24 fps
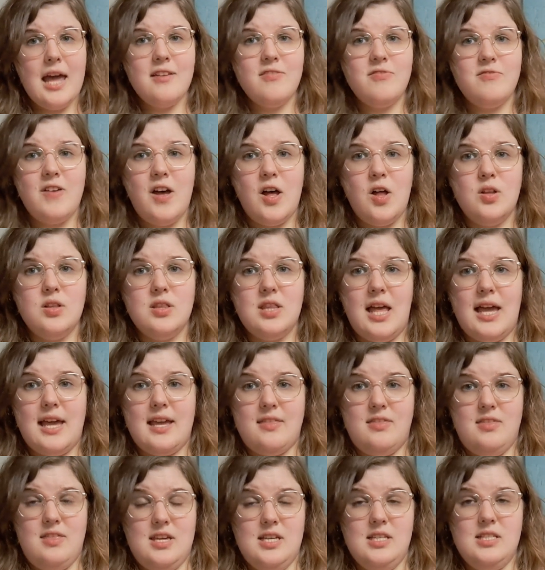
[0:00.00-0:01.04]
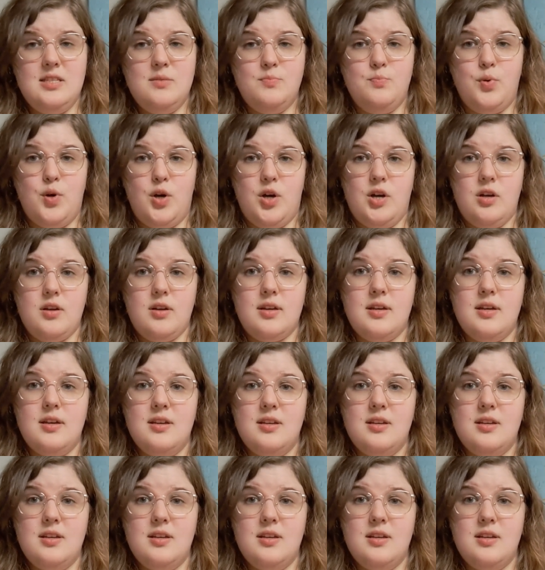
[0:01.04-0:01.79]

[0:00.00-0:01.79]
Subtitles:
felt like this book